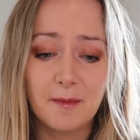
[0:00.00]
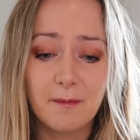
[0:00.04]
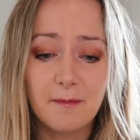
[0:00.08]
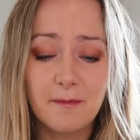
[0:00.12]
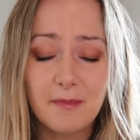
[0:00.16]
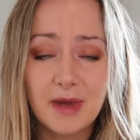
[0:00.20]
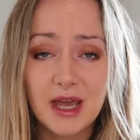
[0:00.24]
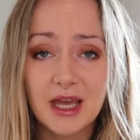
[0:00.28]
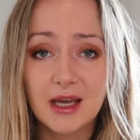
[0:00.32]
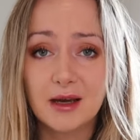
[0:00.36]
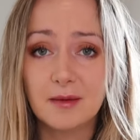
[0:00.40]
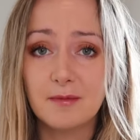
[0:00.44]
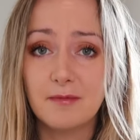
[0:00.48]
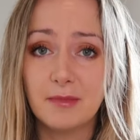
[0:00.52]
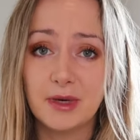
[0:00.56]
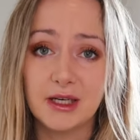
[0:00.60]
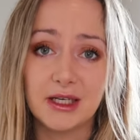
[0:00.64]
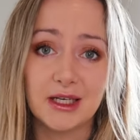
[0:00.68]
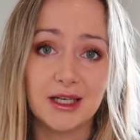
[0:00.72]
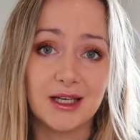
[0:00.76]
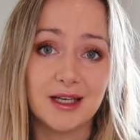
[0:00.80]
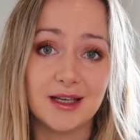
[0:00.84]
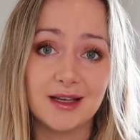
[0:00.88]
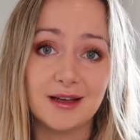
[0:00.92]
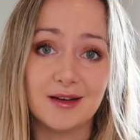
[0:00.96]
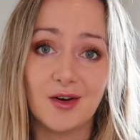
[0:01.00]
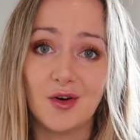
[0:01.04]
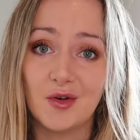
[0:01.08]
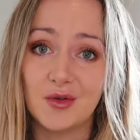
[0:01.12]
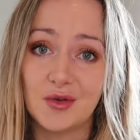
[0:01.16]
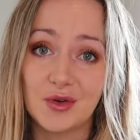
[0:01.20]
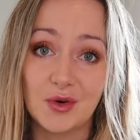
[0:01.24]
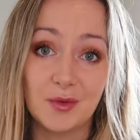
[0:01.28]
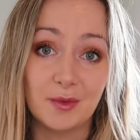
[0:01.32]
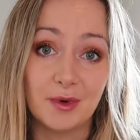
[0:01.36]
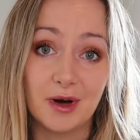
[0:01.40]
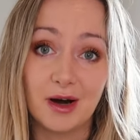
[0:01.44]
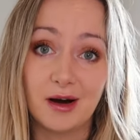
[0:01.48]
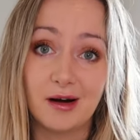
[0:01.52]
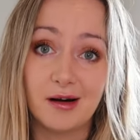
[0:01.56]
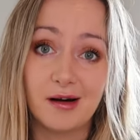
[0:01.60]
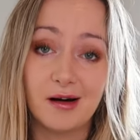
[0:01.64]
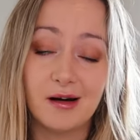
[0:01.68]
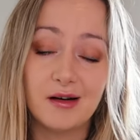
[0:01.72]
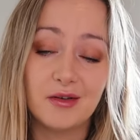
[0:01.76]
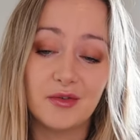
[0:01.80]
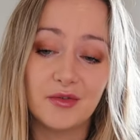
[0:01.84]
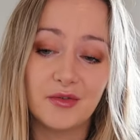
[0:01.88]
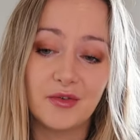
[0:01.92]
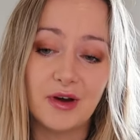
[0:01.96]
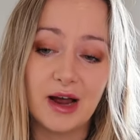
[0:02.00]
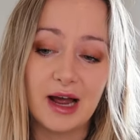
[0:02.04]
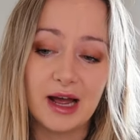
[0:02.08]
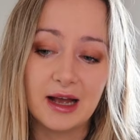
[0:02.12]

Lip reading: make money on your behalf,